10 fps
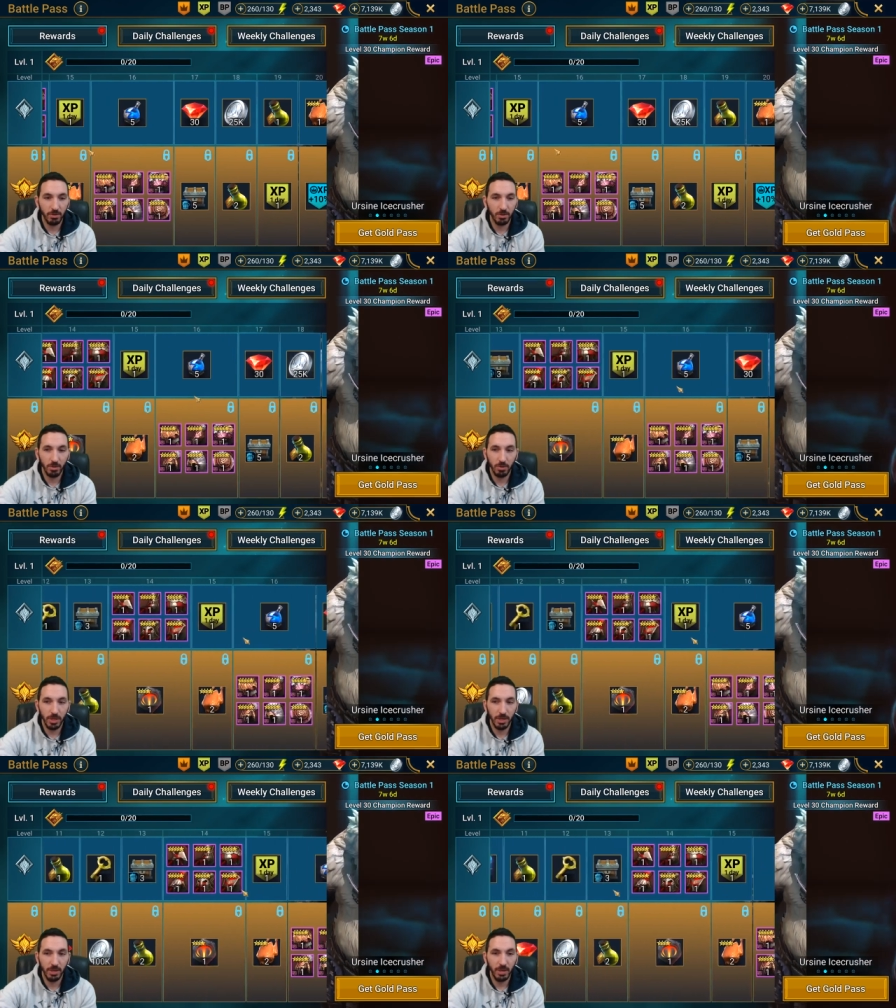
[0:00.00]
shown
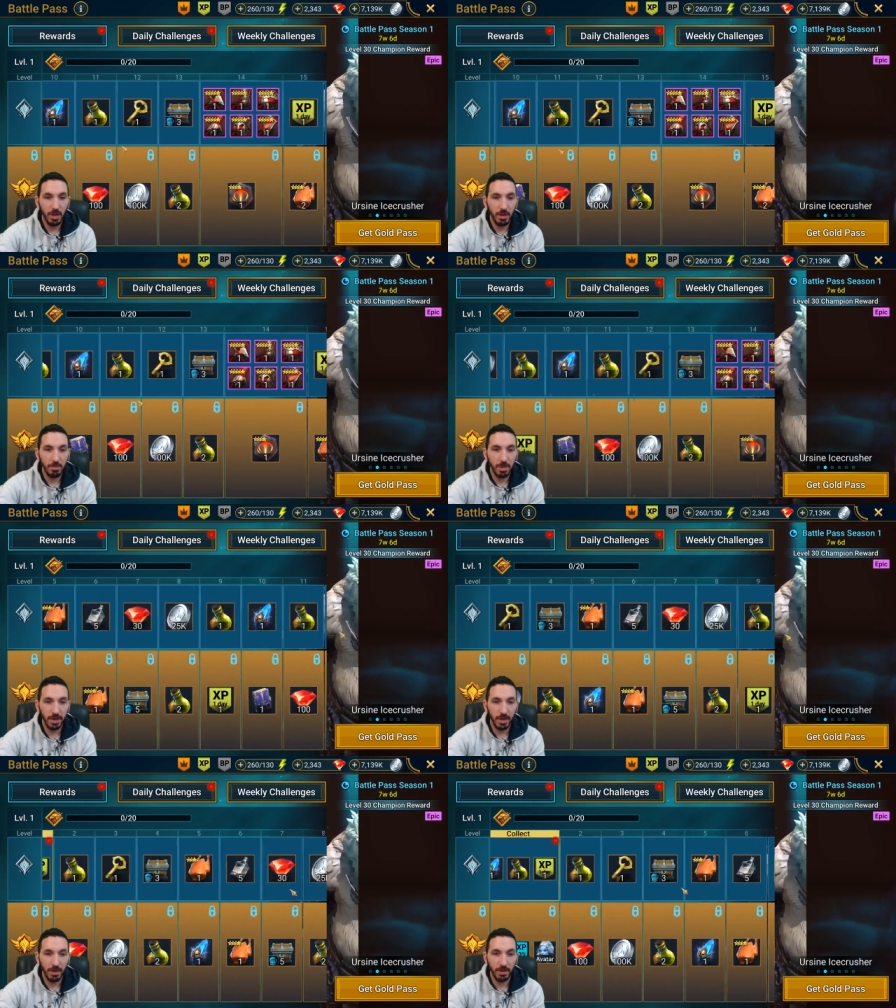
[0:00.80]
here,
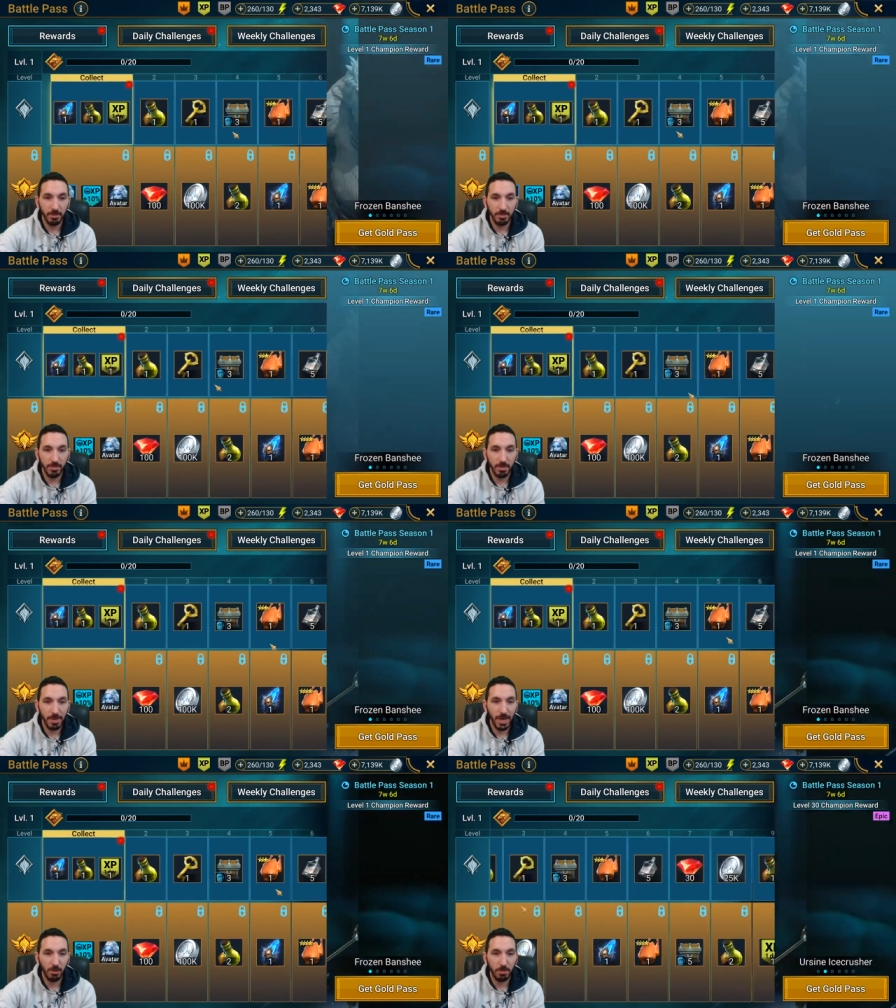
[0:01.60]
but the
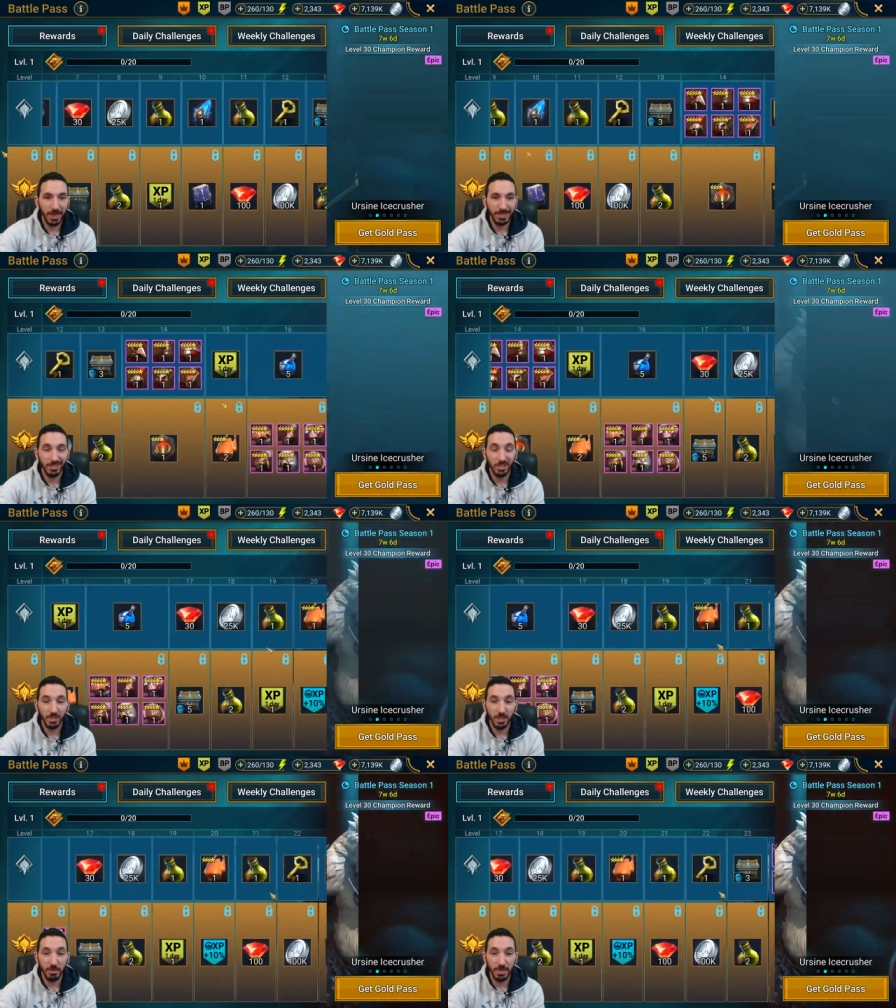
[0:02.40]
battle pass is
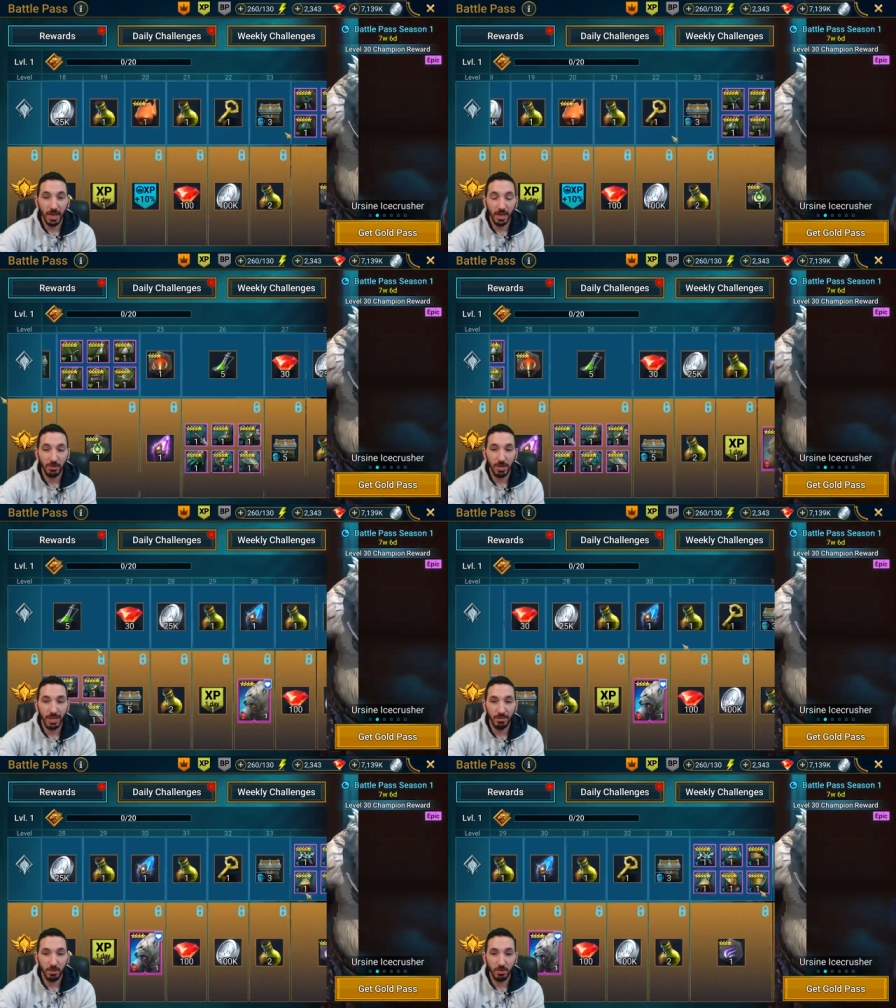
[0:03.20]
just gonna be 100
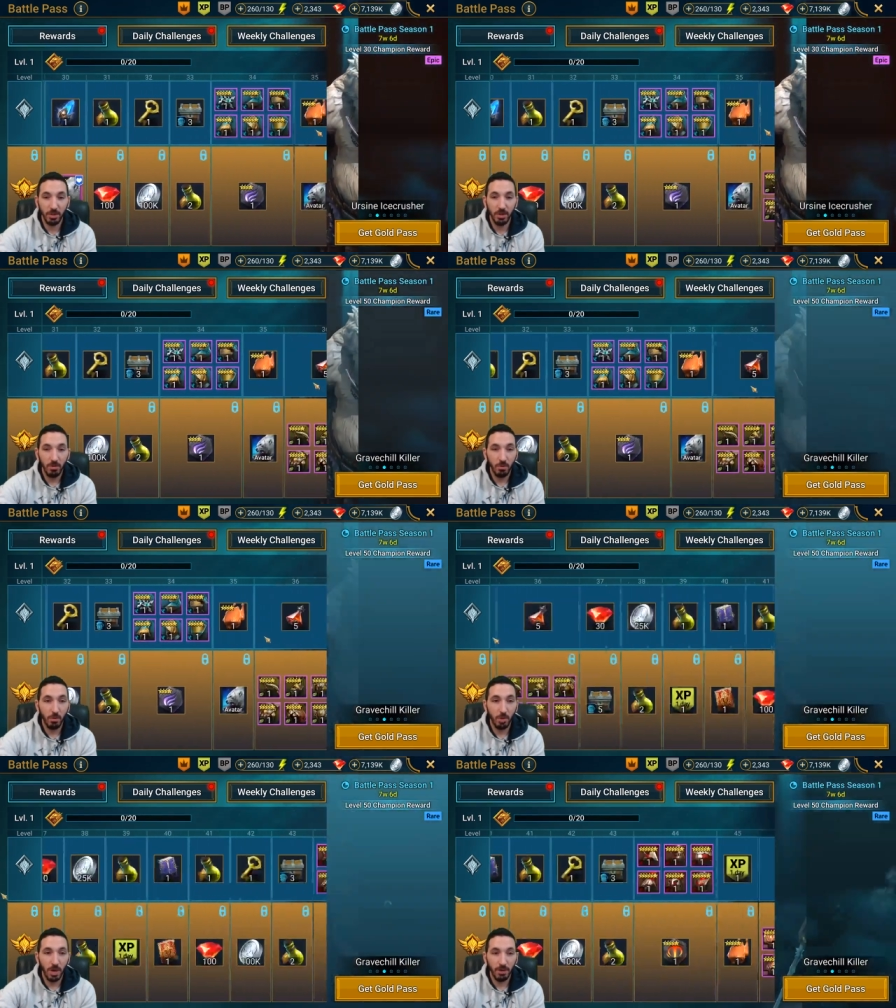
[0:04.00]
levels
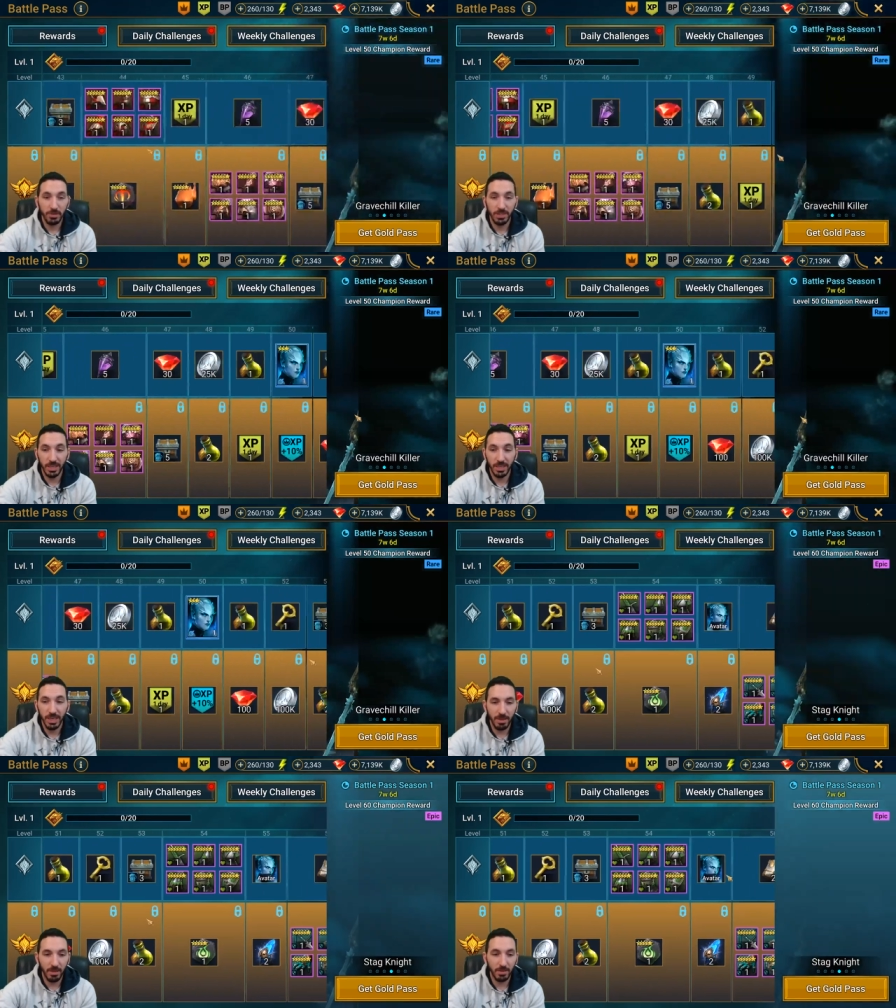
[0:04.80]
from what I've seen.
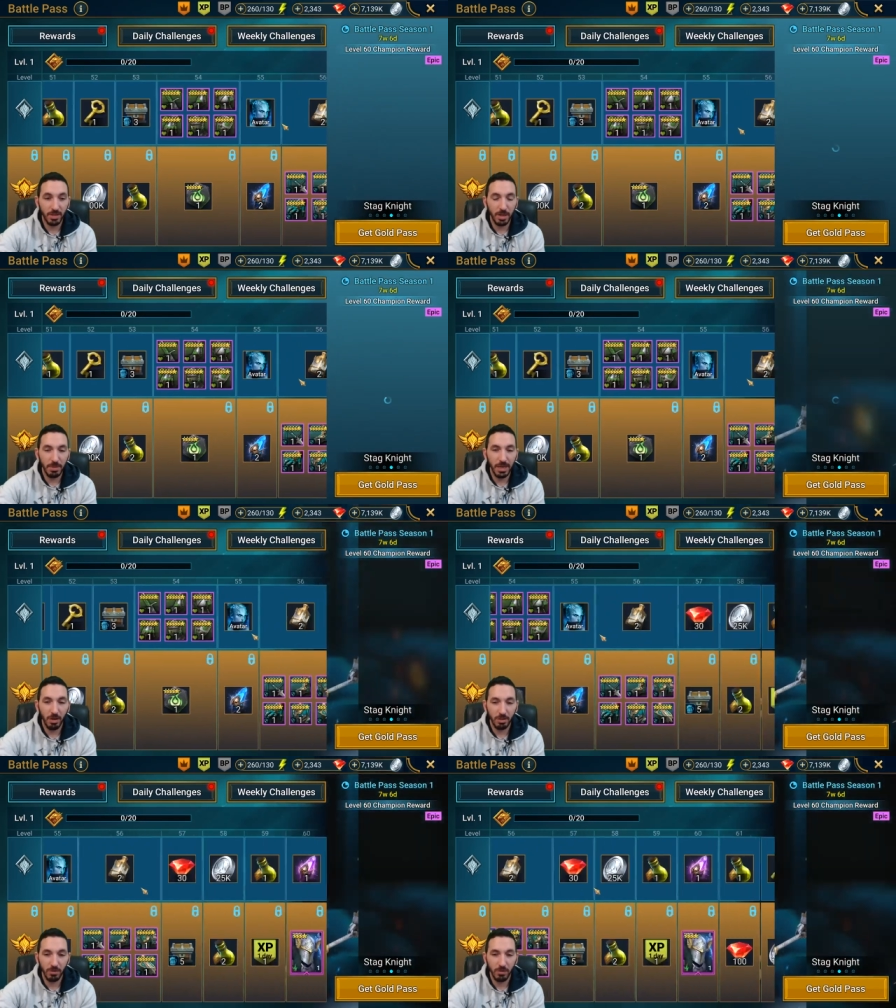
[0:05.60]
There's gonna be
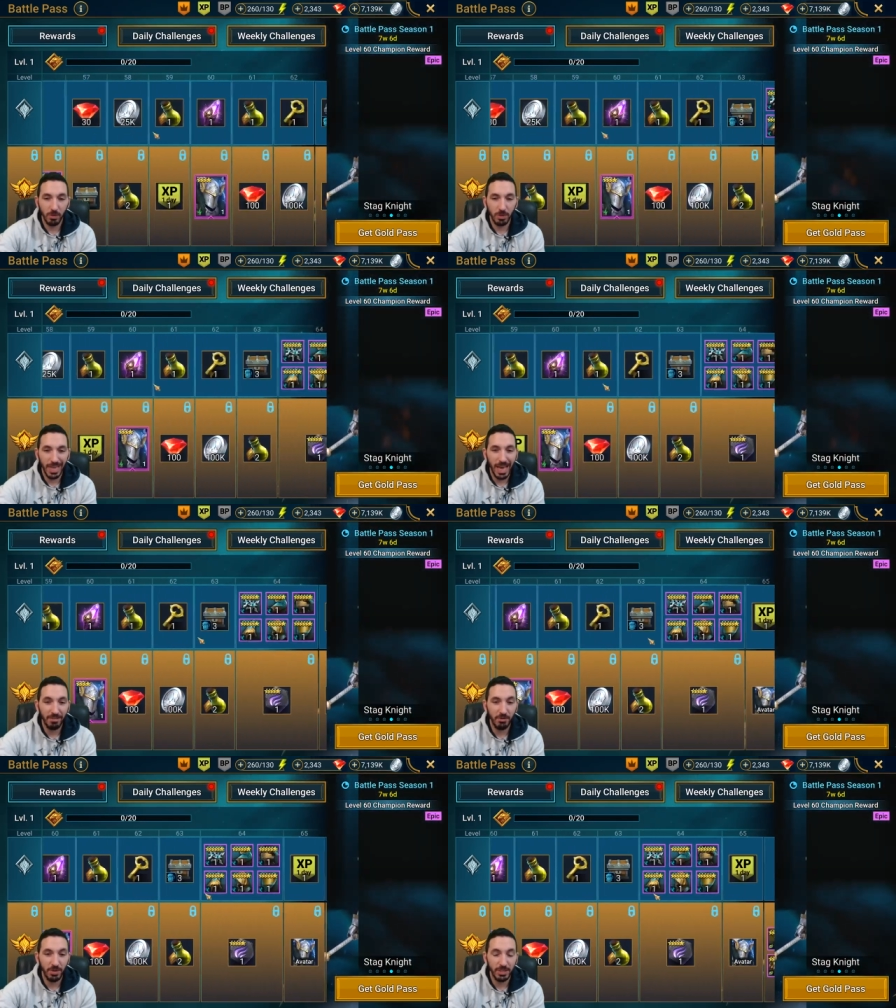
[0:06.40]
lots of rewards. I
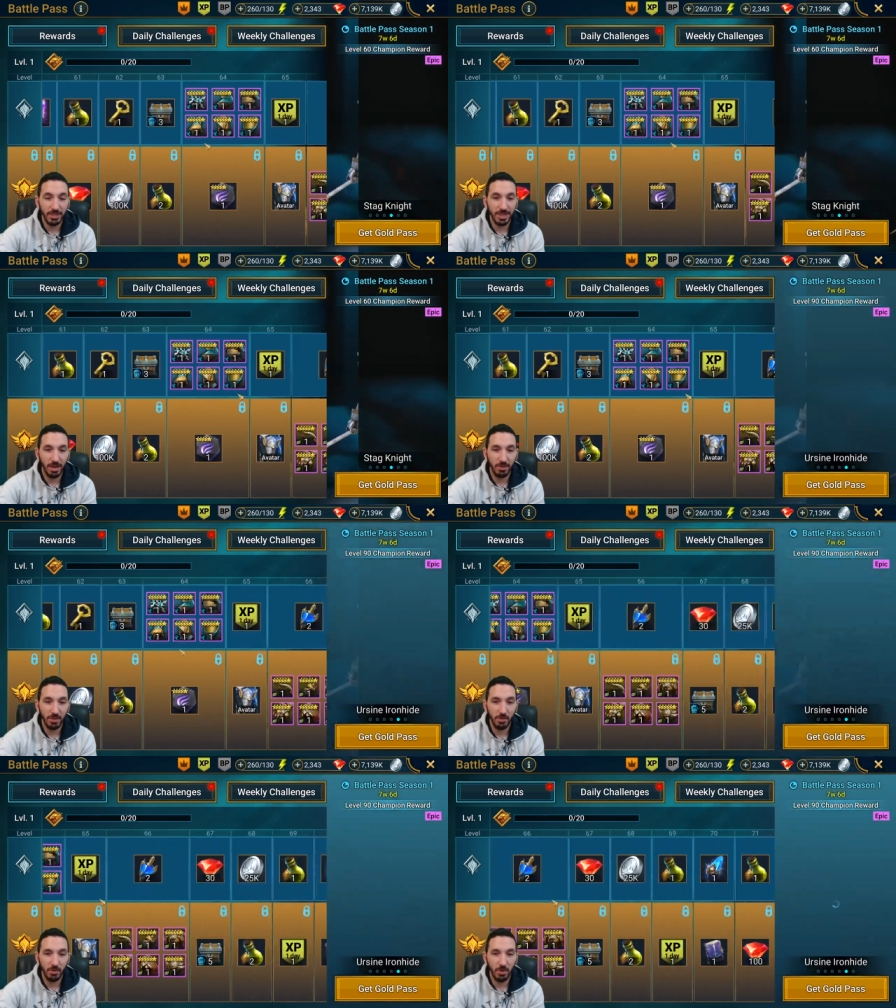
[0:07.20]
haven't written down the
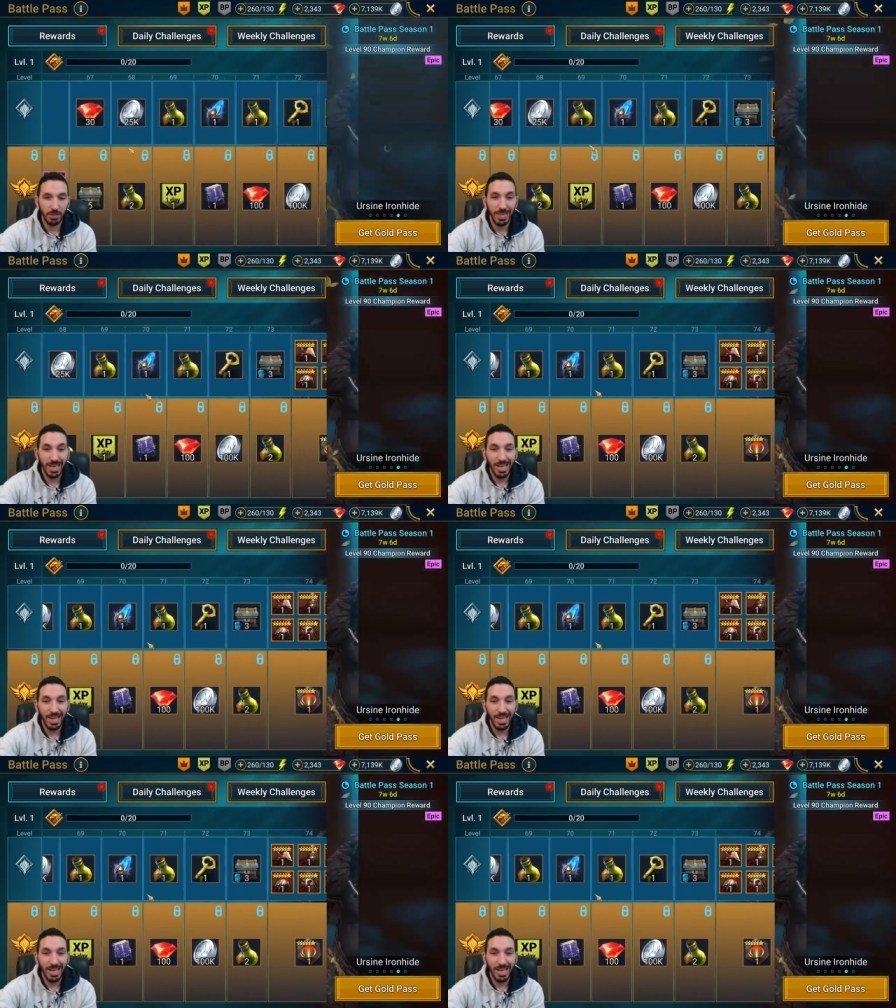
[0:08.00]
rewards.